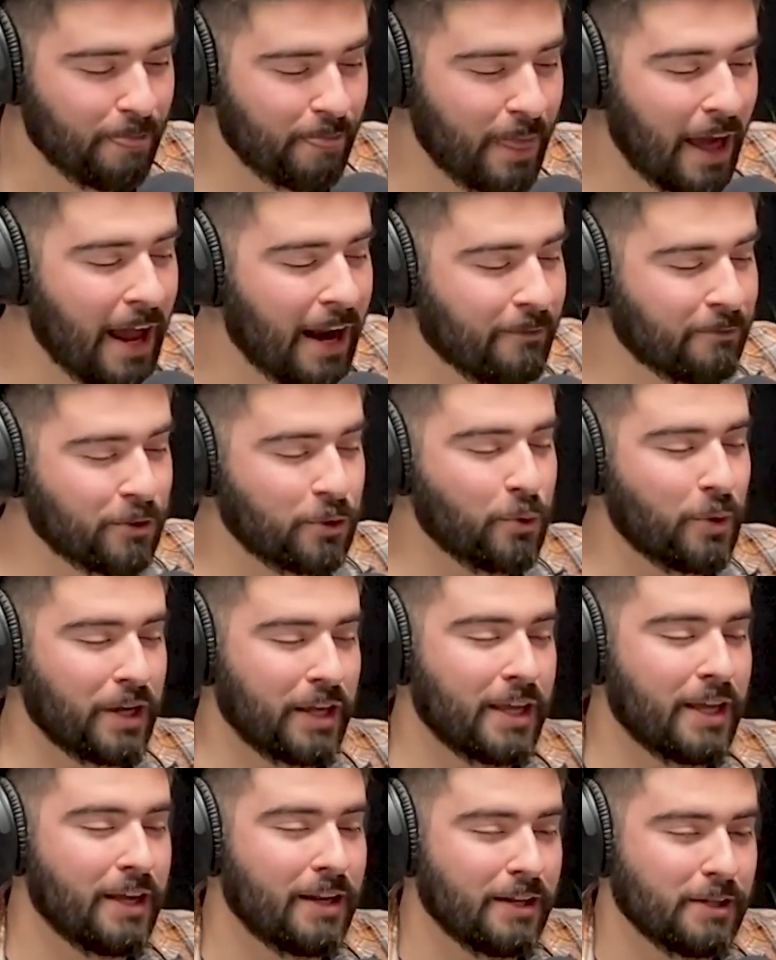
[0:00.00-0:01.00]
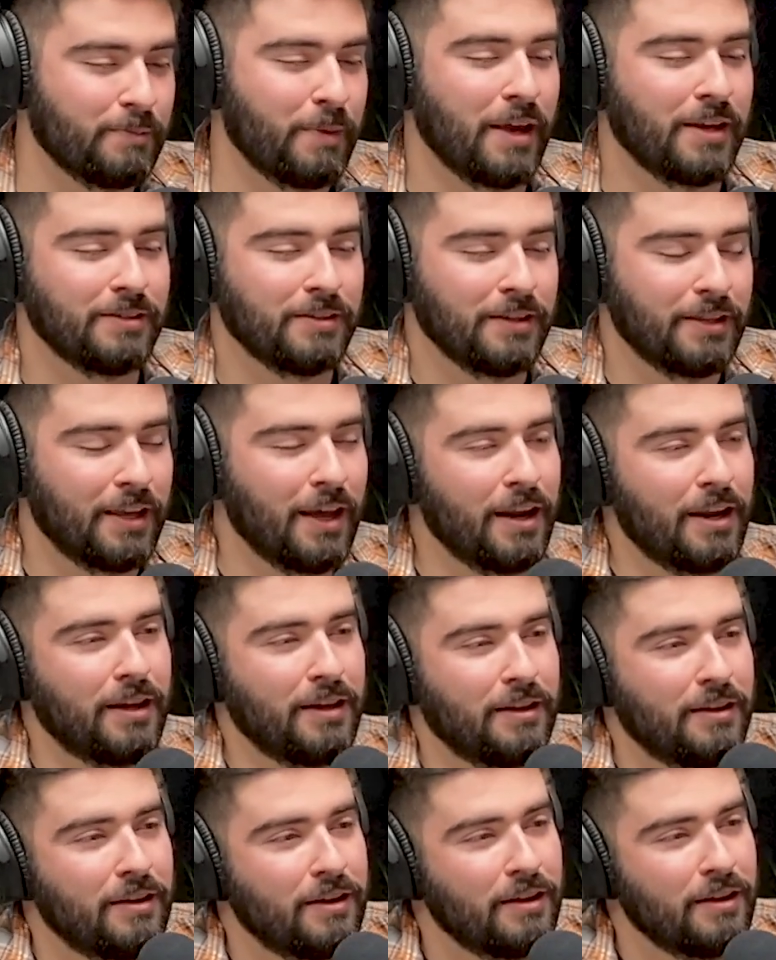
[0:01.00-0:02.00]
that to a kid is basically
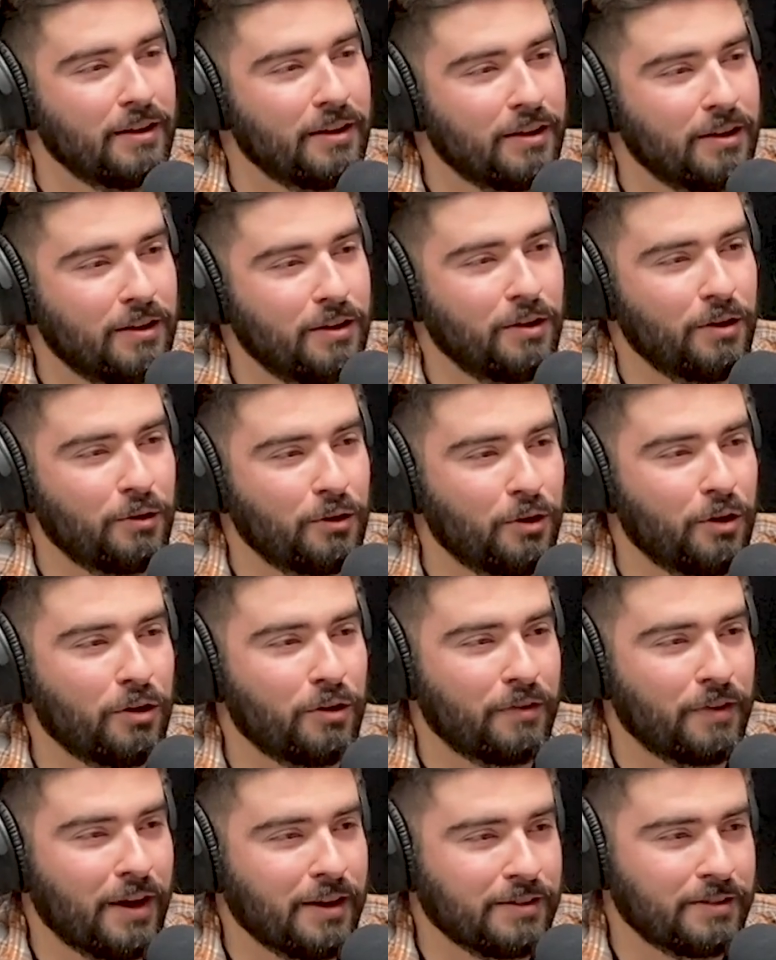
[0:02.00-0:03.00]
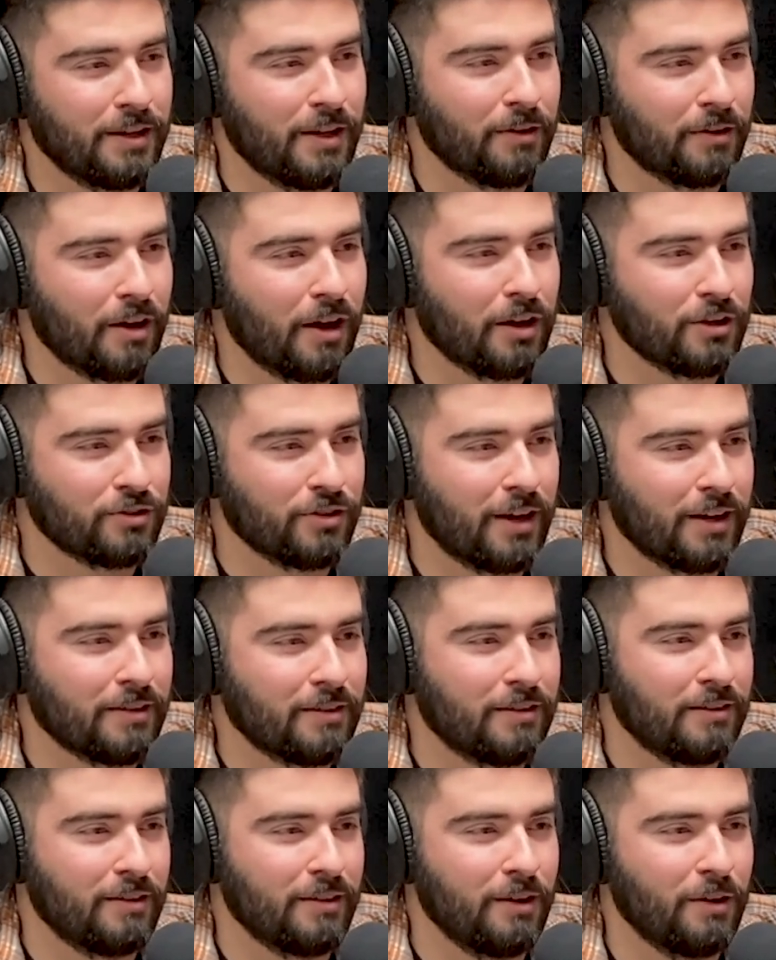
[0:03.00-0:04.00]
getting, your $100,000
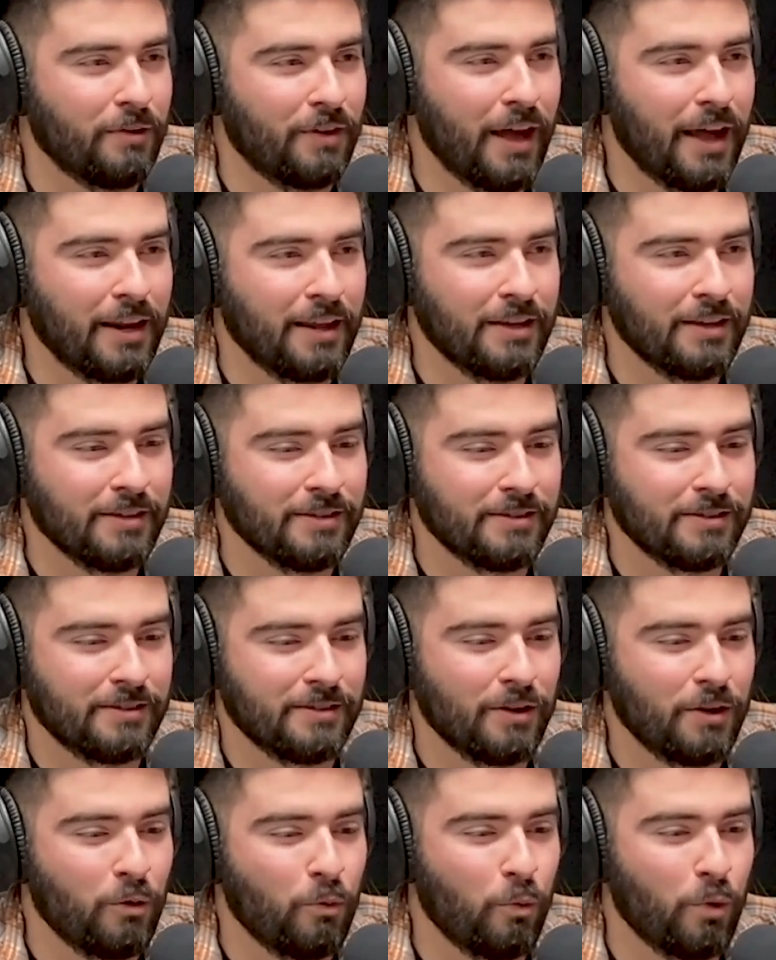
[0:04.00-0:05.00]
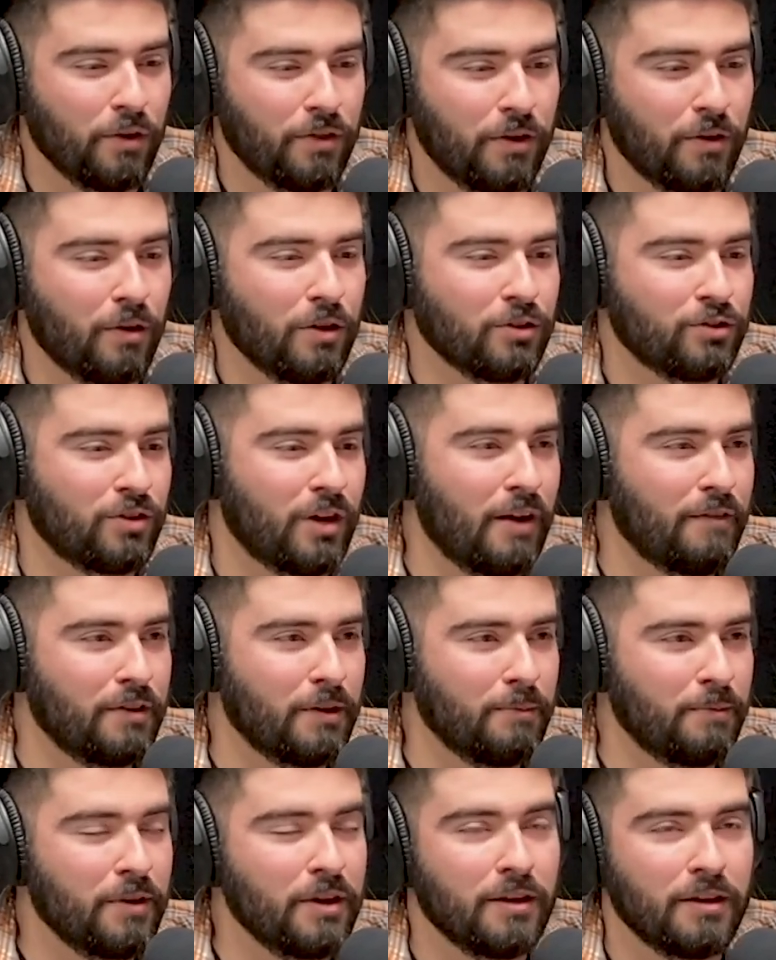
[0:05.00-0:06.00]
contract. That is what they're all striving
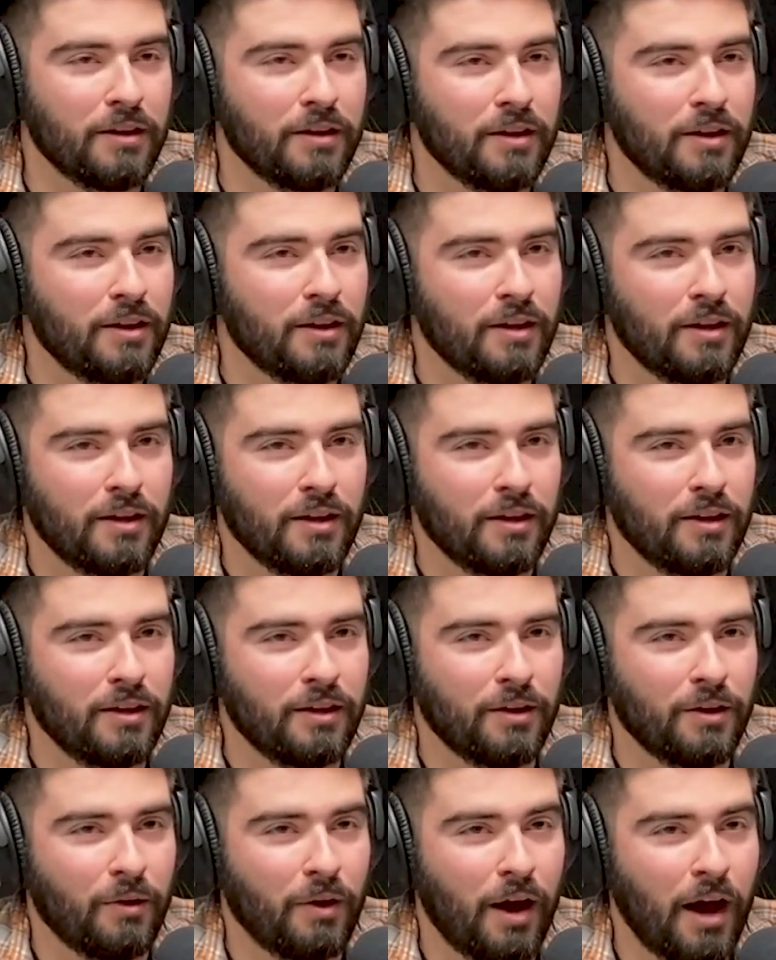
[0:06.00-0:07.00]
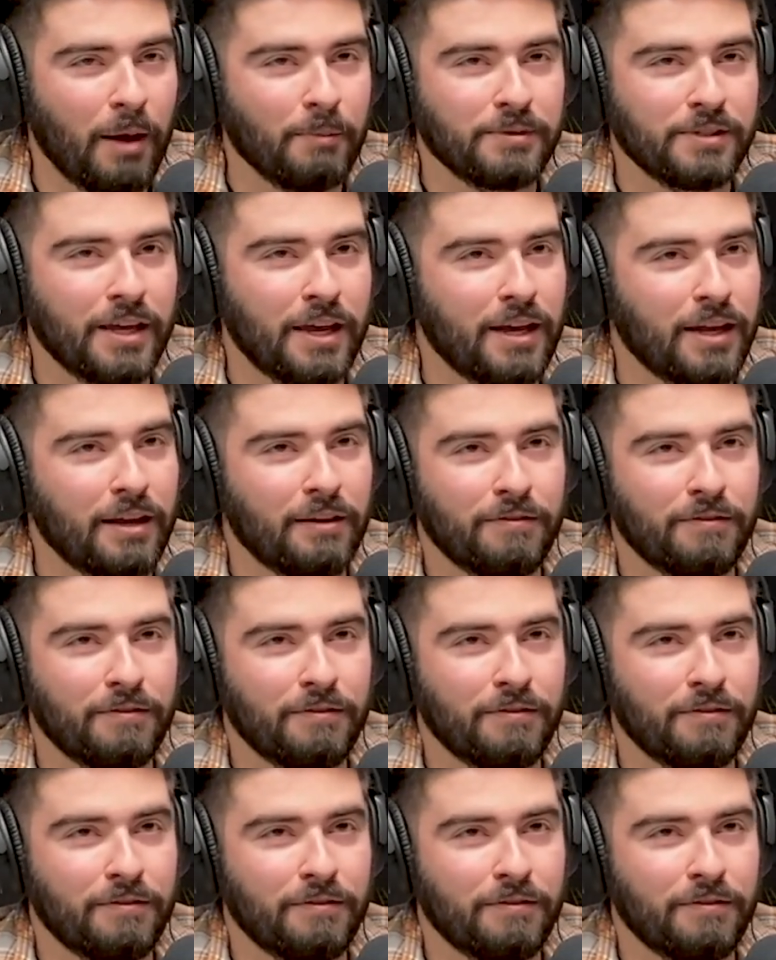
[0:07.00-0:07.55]
to be. I'm saying